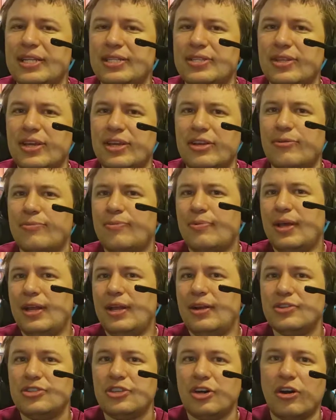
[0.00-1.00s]
so that your
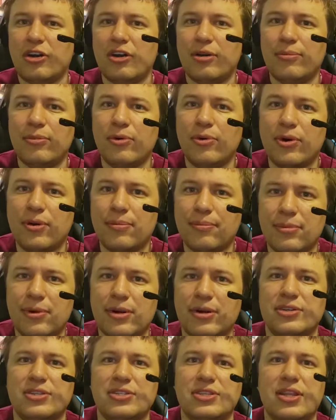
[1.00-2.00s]
players are more
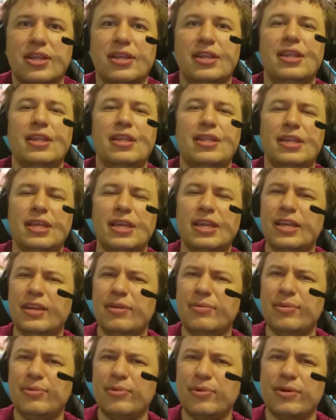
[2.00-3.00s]
immersed, so that they need to
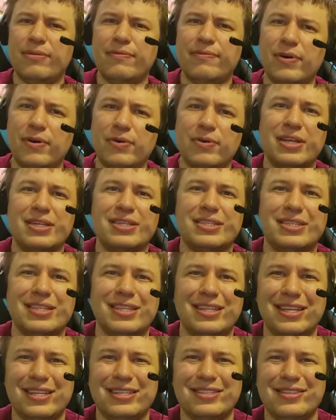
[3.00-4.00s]
be more focused,
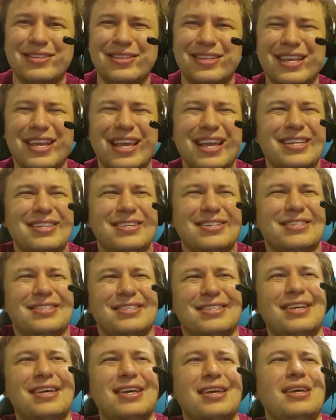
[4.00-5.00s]
and that's that they can't just